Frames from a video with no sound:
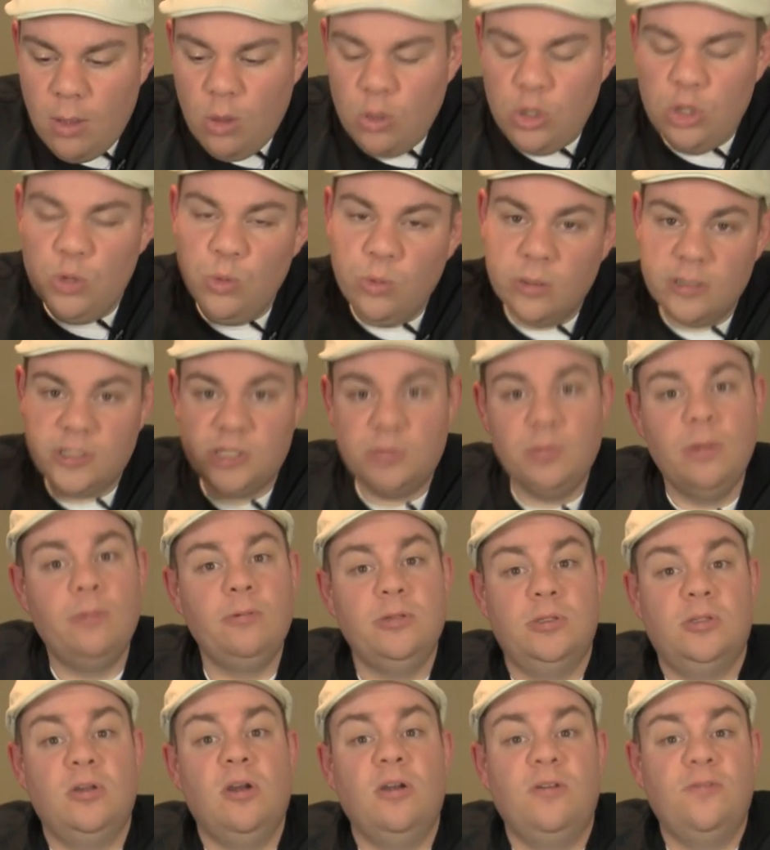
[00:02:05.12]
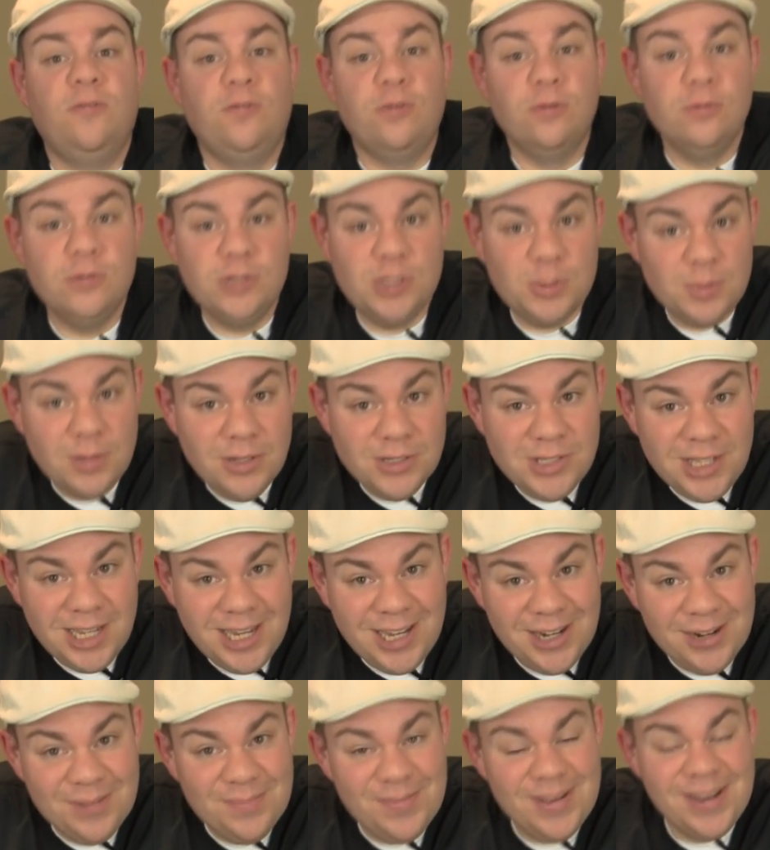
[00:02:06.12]
you want to smell what dark fruit smells
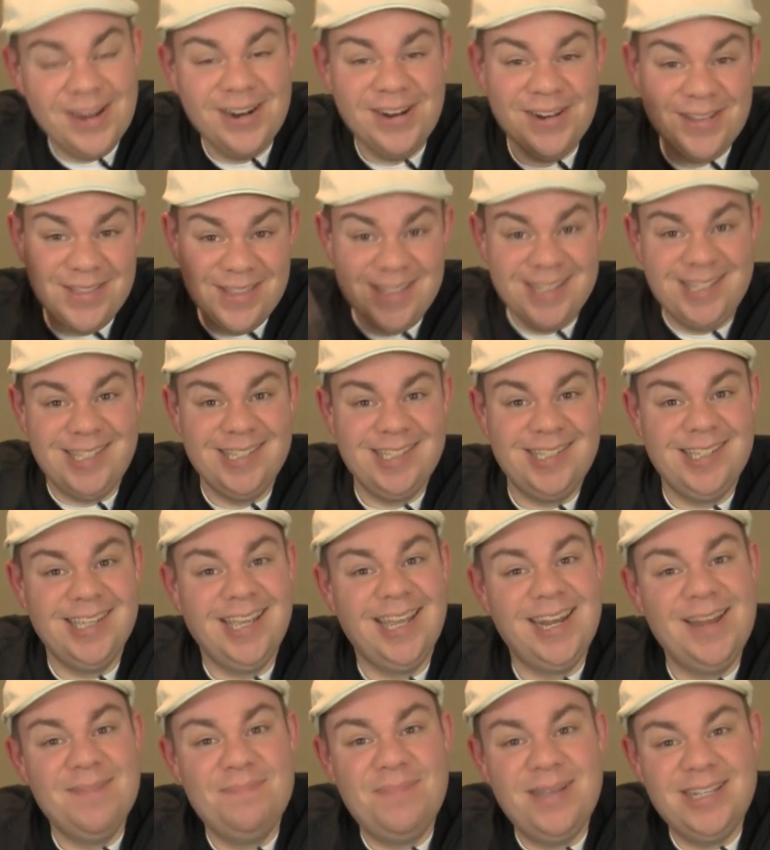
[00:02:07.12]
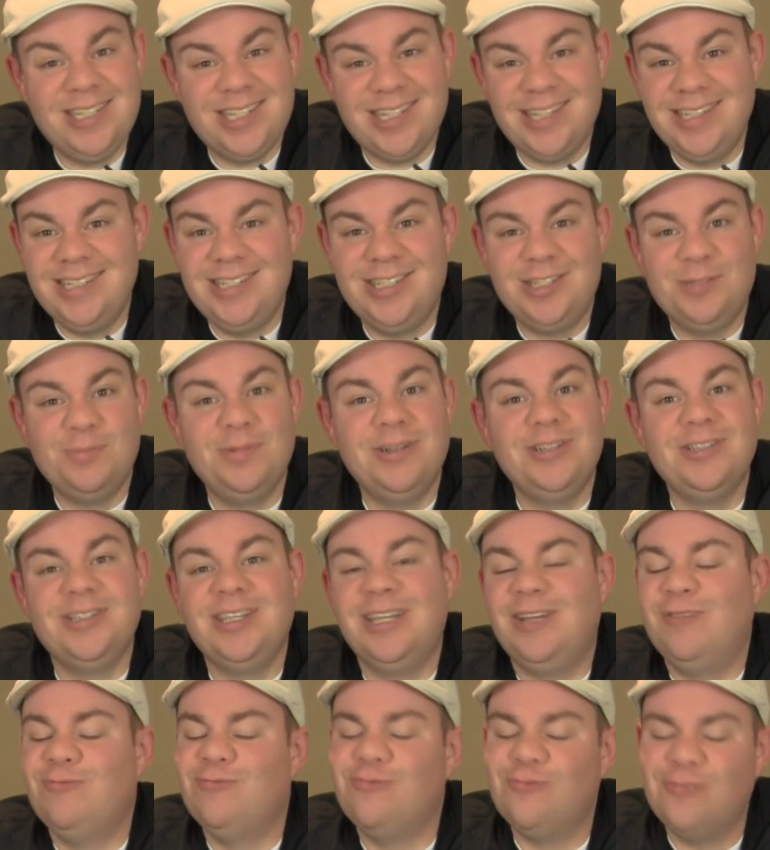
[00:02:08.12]
like in a beer? This is it. It basically smells
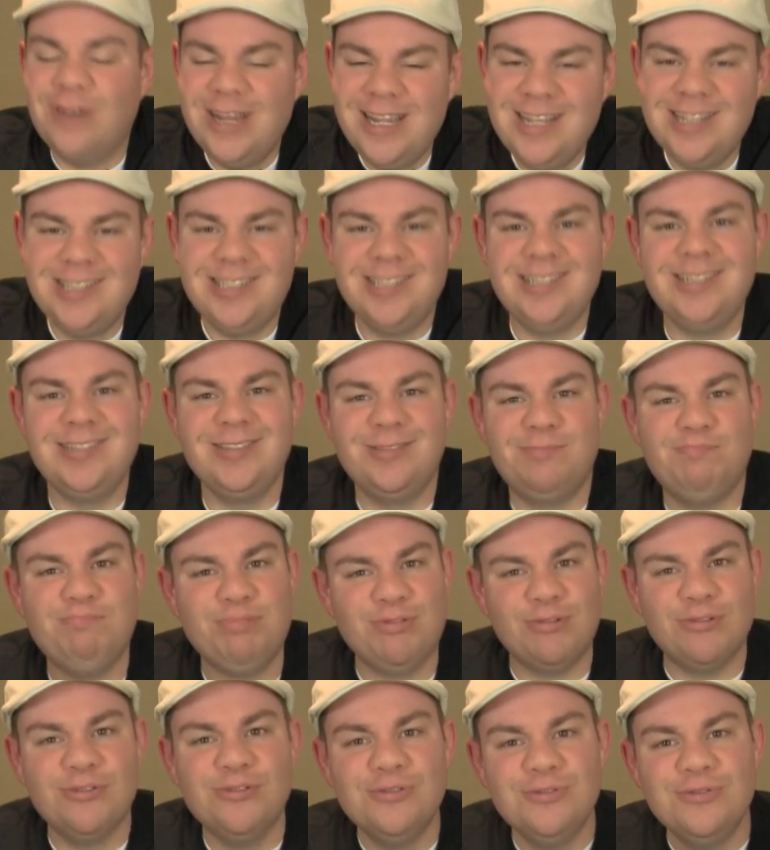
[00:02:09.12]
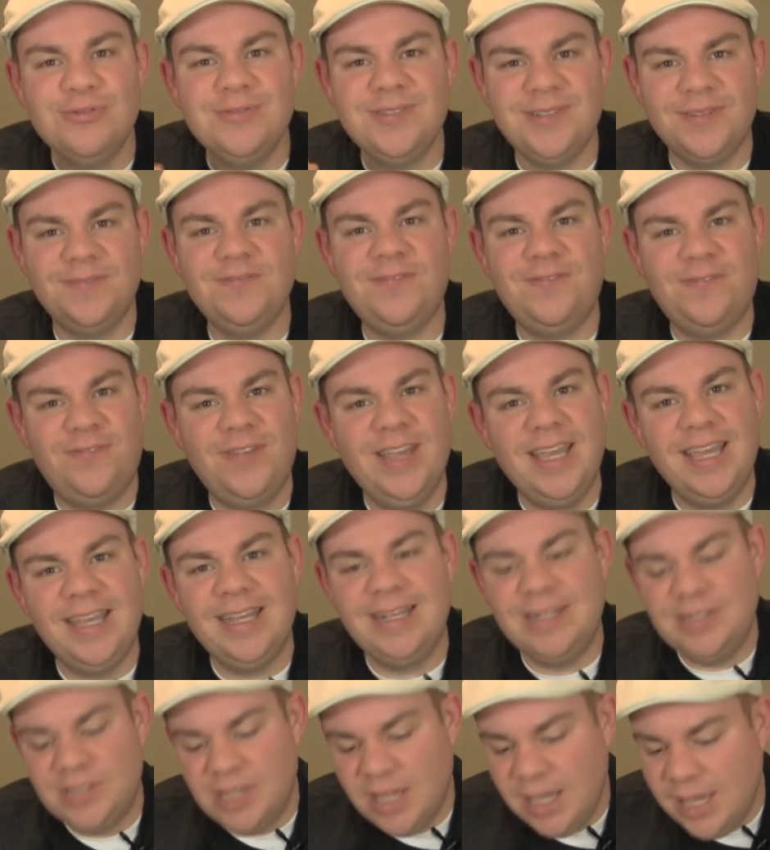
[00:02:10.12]
like raisins, prunes, and
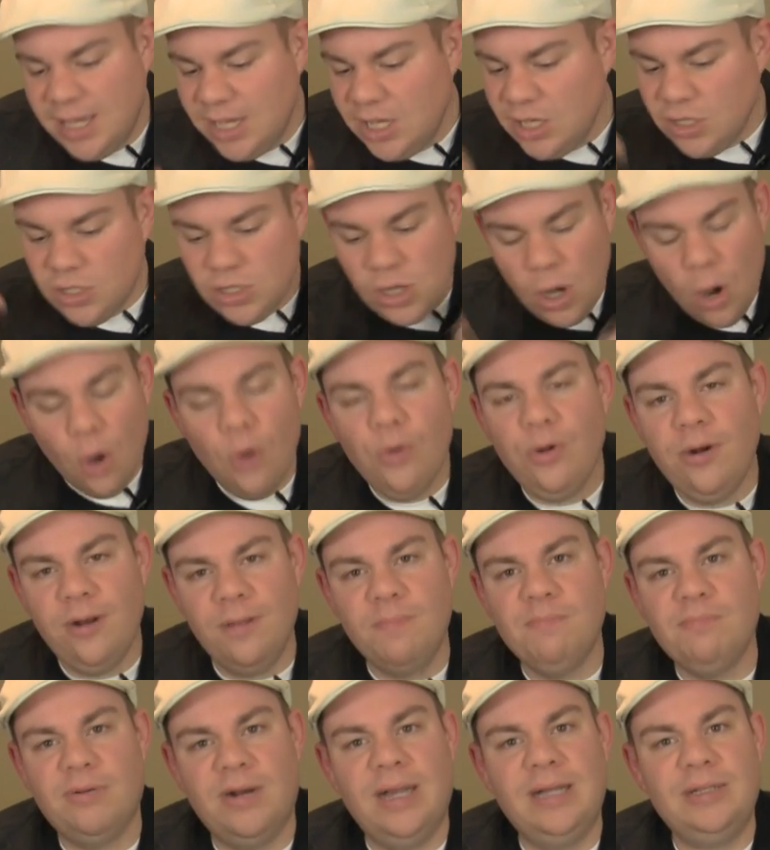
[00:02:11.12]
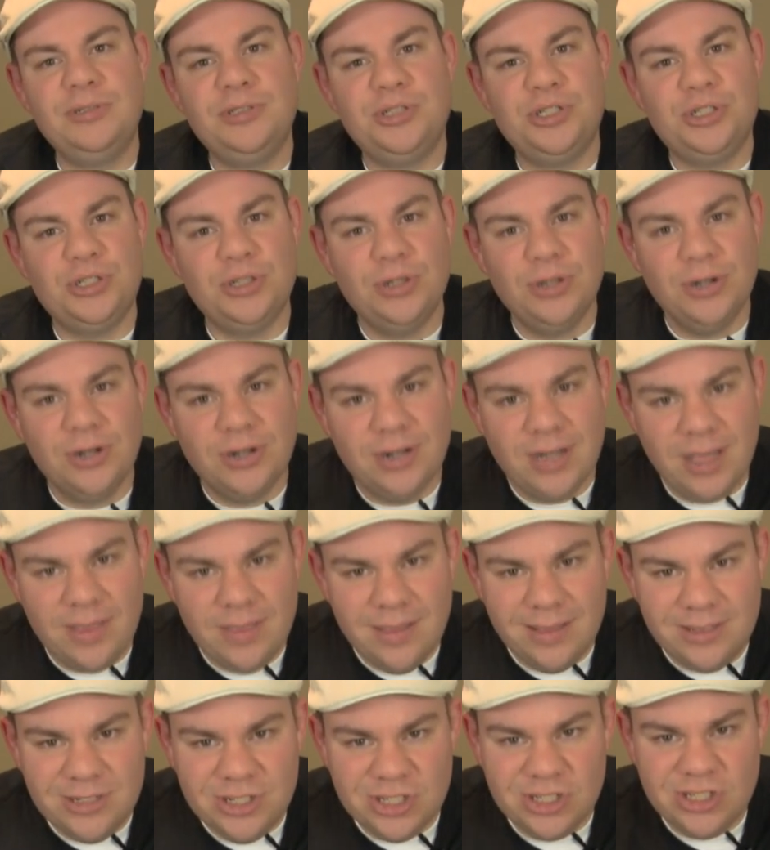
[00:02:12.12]
figs coated in brown sugar
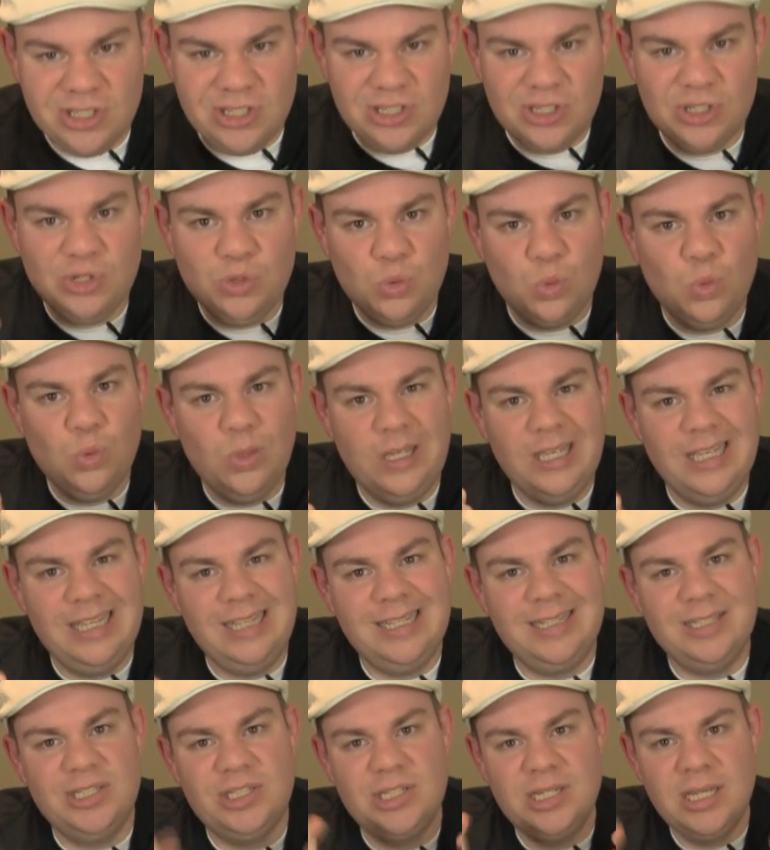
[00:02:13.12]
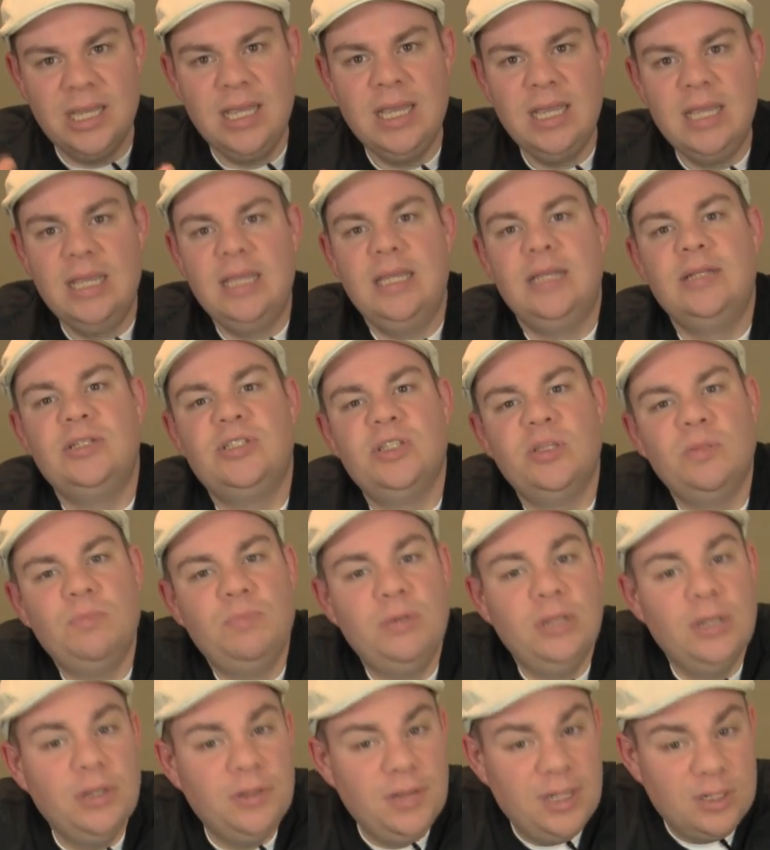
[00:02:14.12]
and then just squeezed into the
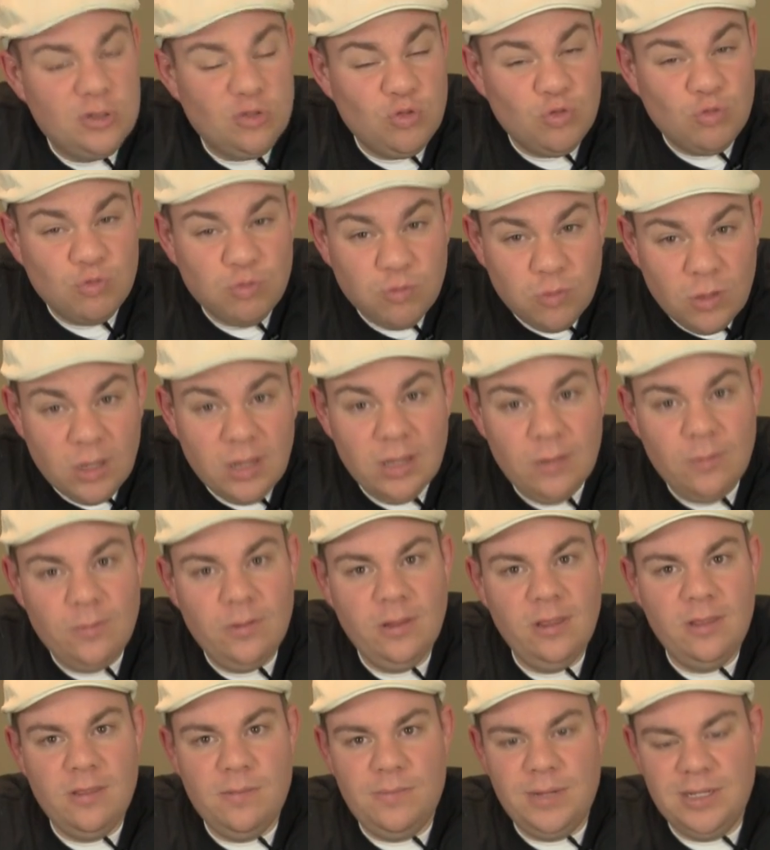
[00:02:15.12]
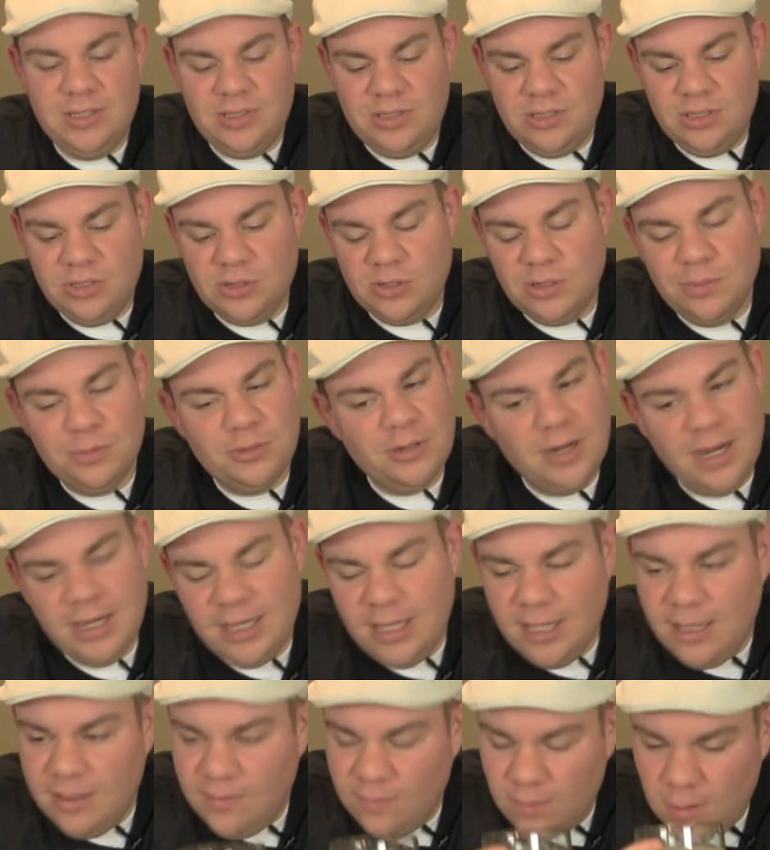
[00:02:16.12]
beer. And that's really, really the best descriptor I
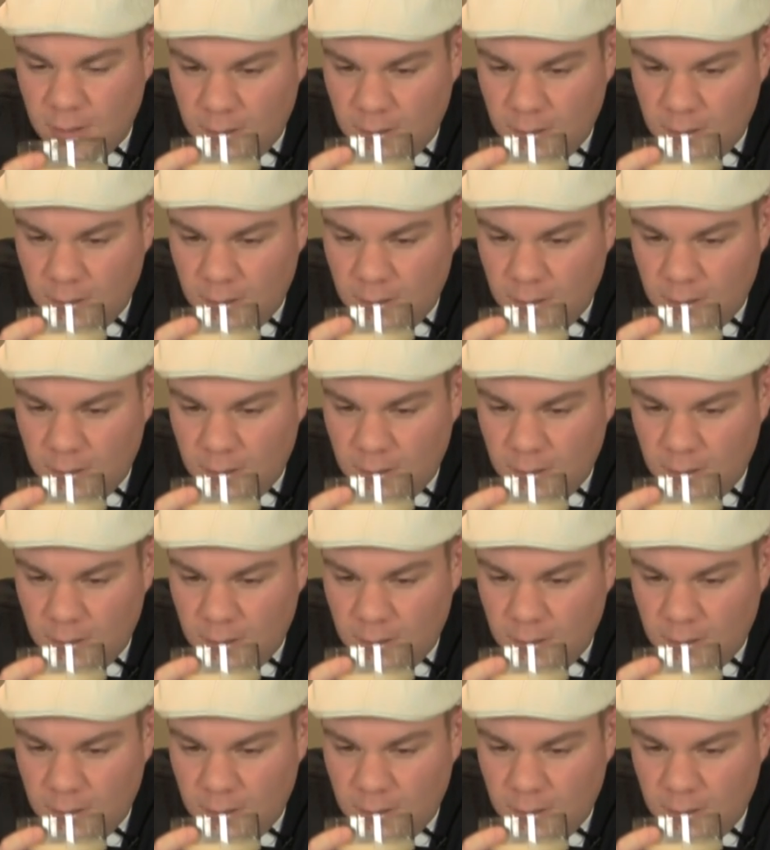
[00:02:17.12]
can give